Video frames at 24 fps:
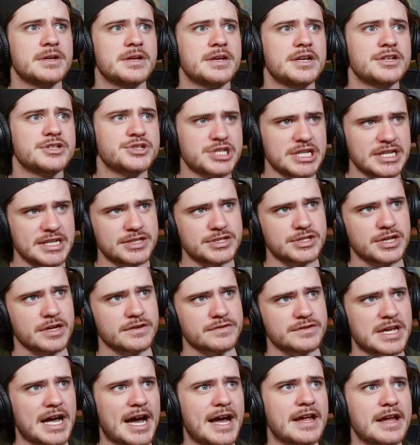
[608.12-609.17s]
She deserves.
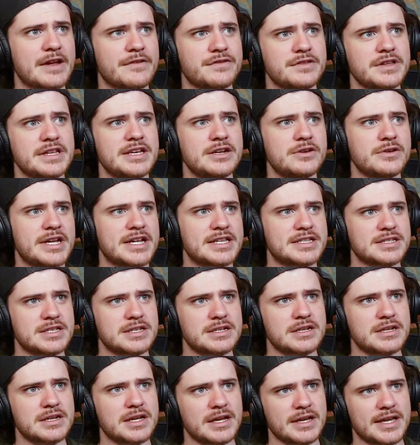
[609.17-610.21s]
If Leo gets
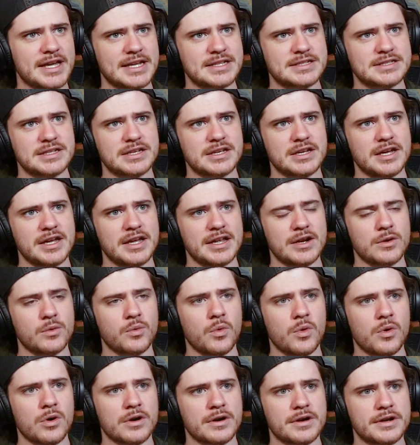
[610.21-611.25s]
an
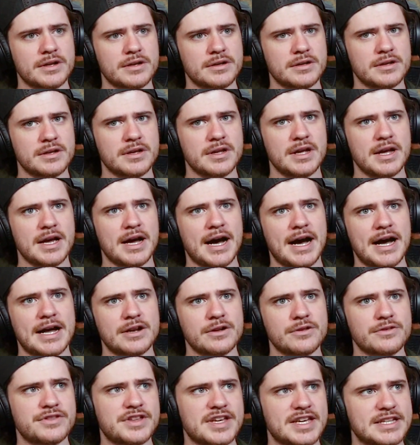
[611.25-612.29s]
award, I
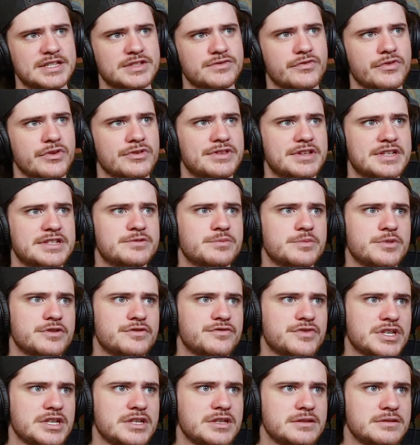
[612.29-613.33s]
don't think it's for this
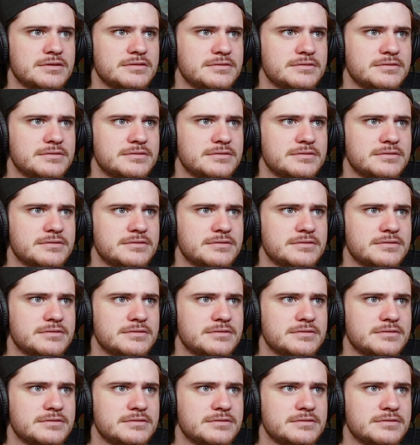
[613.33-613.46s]
movie.